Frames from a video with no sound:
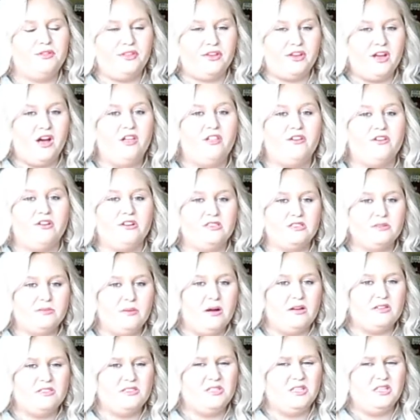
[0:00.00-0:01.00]
with the color as
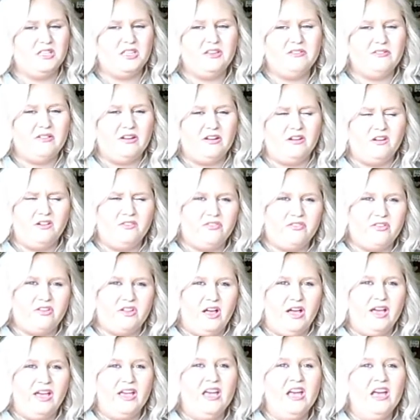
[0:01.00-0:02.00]
well. So you leave that on
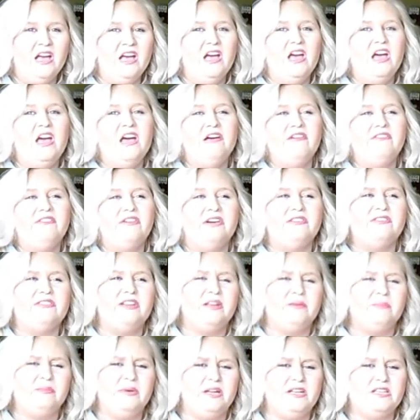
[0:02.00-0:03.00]
for
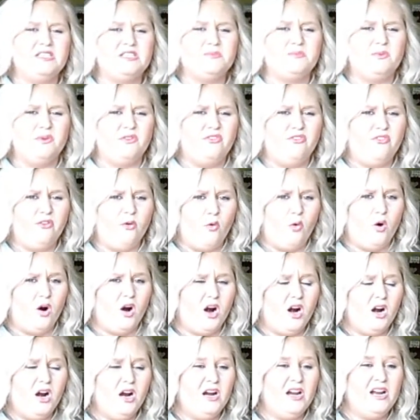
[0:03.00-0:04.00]
15 minutes
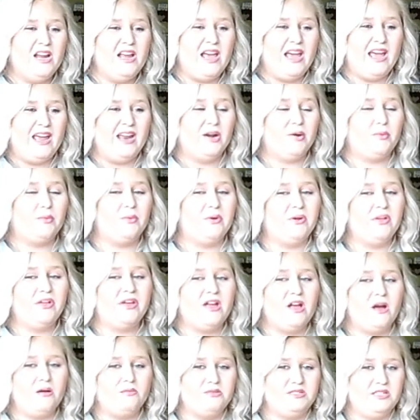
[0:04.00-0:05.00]
before, and it
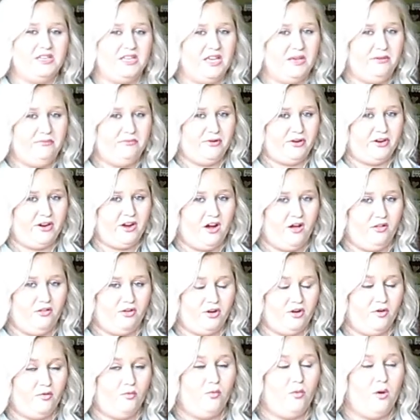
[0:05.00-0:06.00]
really helps to keep your
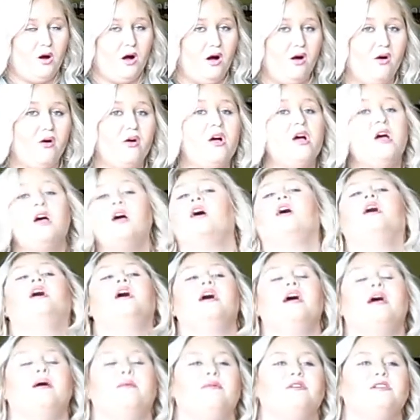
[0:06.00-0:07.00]
color. Well,
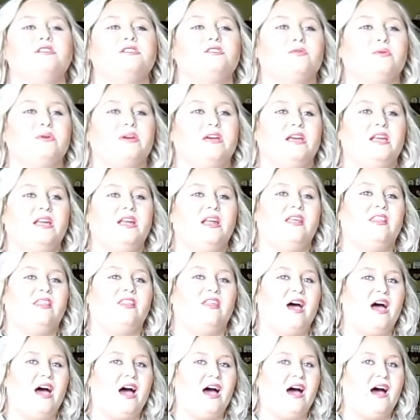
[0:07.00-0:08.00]
in between
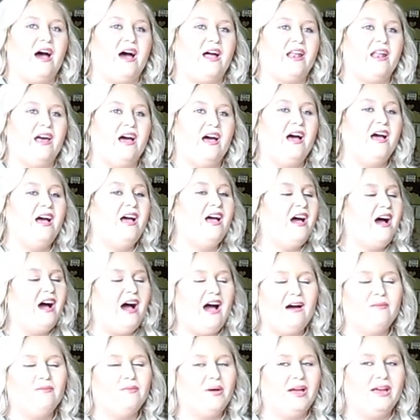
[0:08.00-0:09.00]
that,
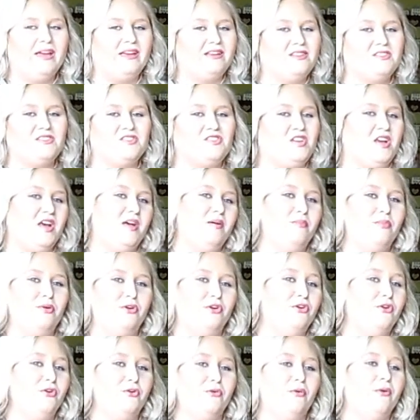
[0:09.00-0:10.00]
I'm
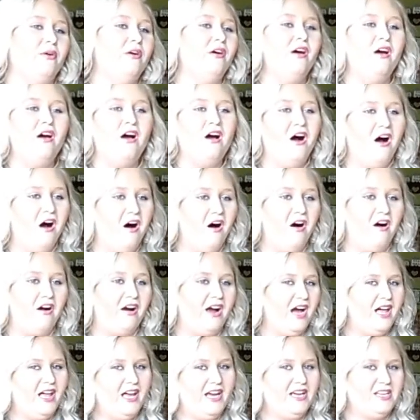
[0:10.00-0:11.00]
shampoo hog.
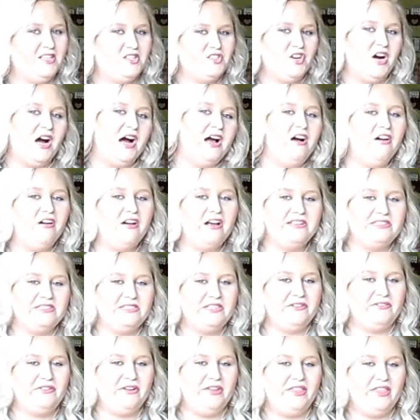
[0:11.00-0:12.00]
I try all kinds of
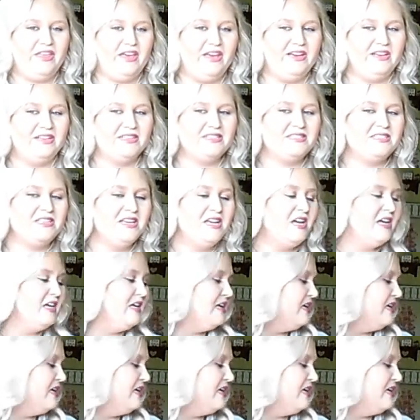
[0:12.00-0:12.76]
different things.